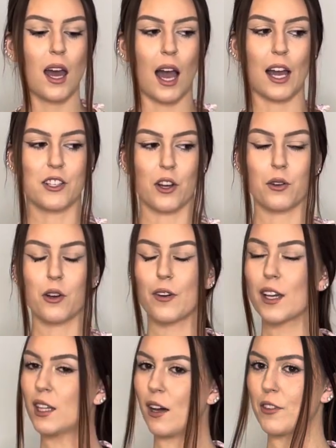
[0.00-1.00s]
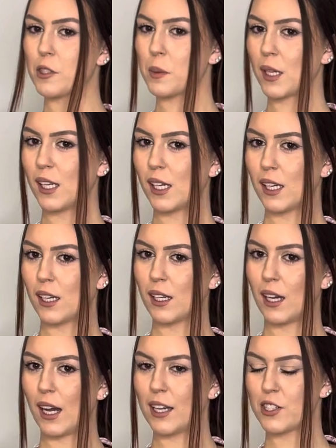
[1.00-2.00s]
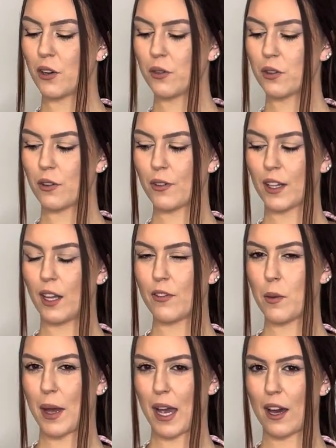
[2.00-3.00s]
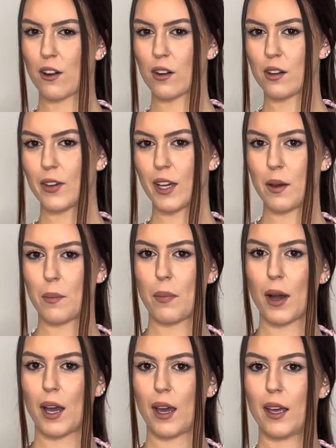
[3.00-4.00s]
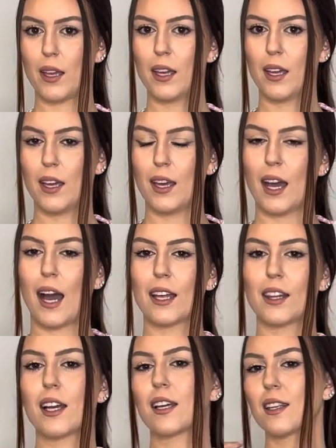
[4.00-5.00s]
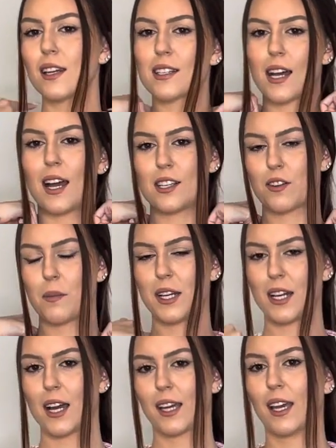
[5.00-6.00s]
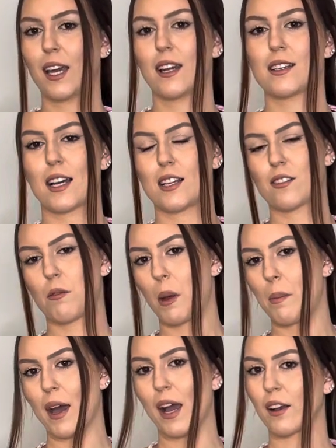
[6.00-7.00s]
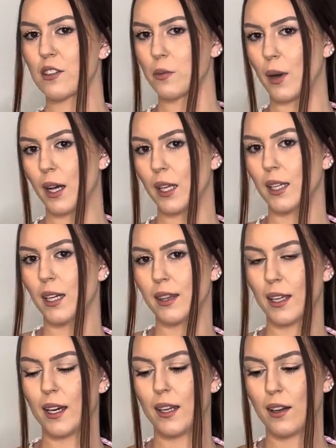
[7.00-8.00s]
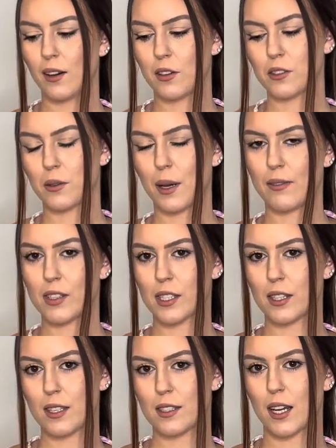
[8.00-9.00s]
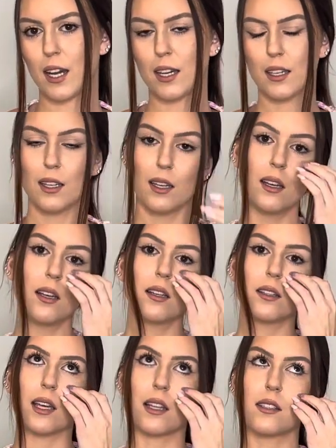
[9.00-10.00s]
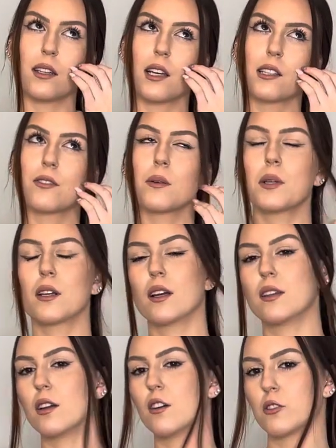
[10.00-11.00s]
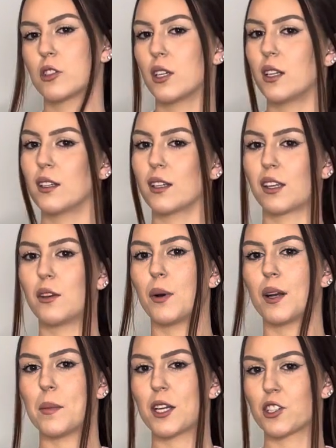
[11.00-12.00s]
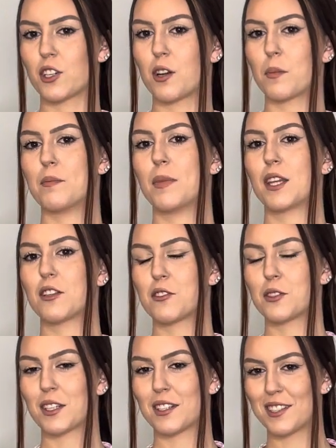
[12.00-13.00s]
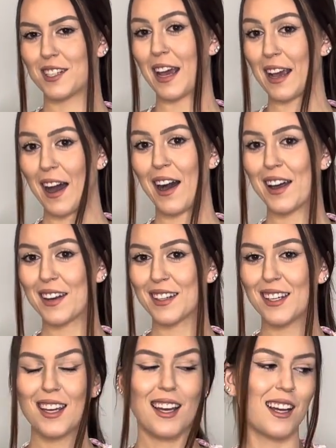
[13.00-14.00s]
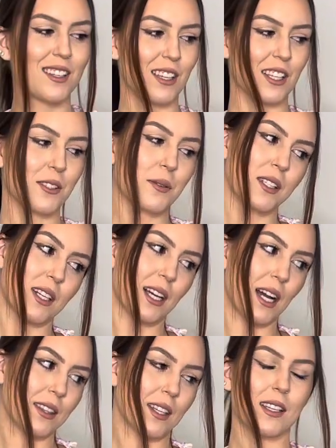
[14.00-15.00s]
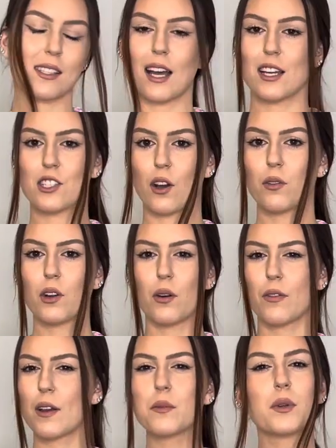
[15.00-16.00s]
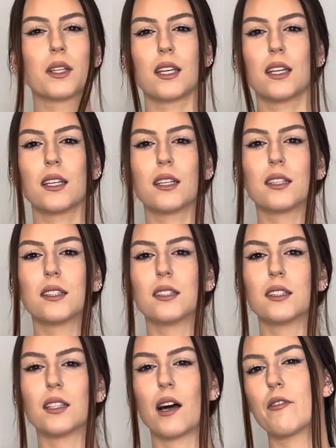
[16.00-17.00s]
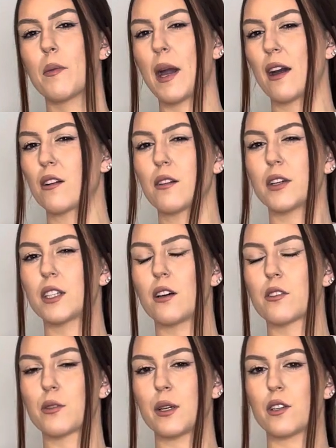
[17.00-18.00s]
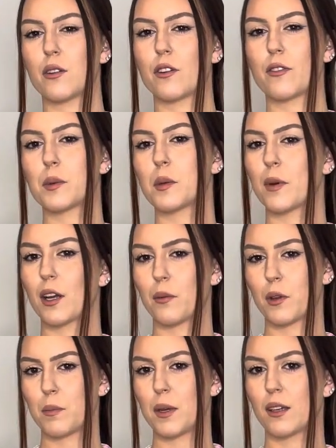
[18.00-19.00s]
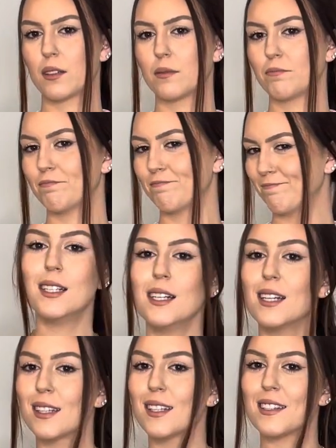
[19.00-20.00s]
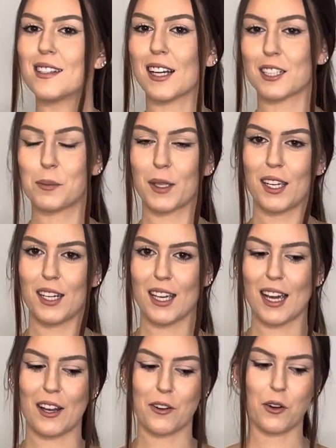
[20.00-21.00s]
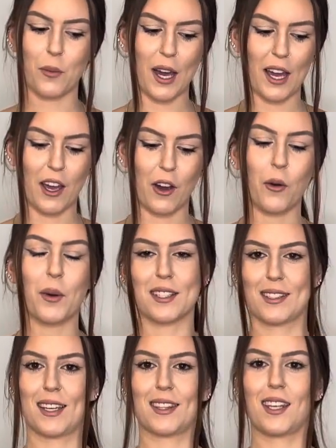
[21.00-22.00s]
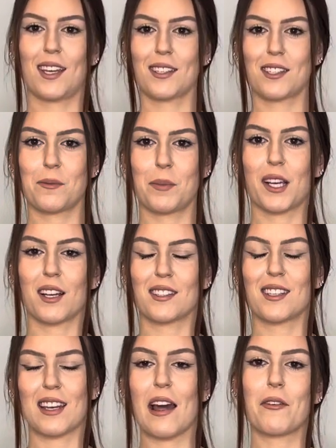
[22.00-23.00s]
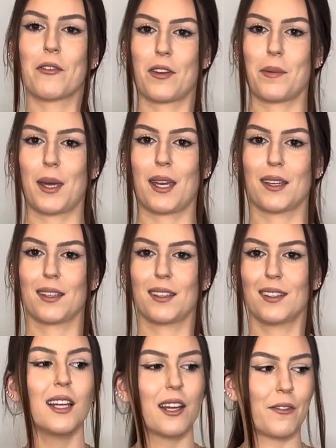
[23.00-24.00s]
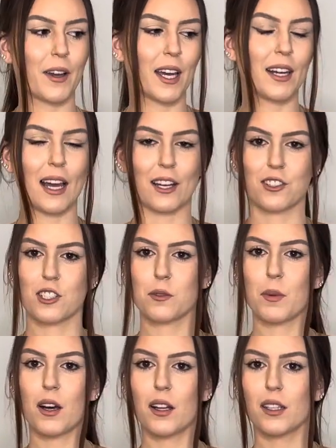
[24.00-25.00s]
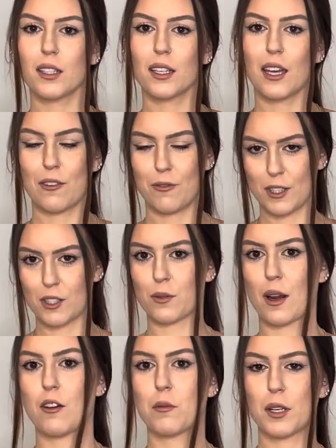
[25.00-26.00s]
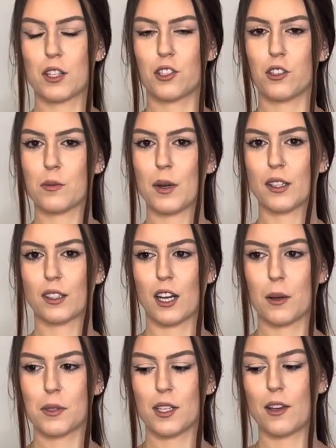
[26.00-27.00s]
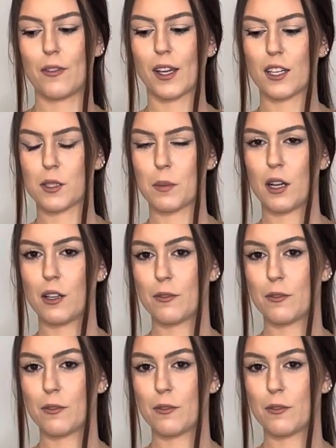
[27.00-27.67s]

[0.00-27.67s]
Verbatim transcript: I don't know if I love this bikini. I don't know if I love the pattern of it, but I like that it ties around my neck and it ties around my back as well. And then also obviously these tie. That's nice for when you're in the ocean, like you wanna make sure your bathing suit's gonna stay on, so that's the reason I got this. I don't know if I really love the pattern of it though, so I don't know if I'm gonna bring it with me. This next bikini, I don't know why I always get these because they never fit me. If I get an extra small, it fits around, but it's too small in the cups. If I get a small,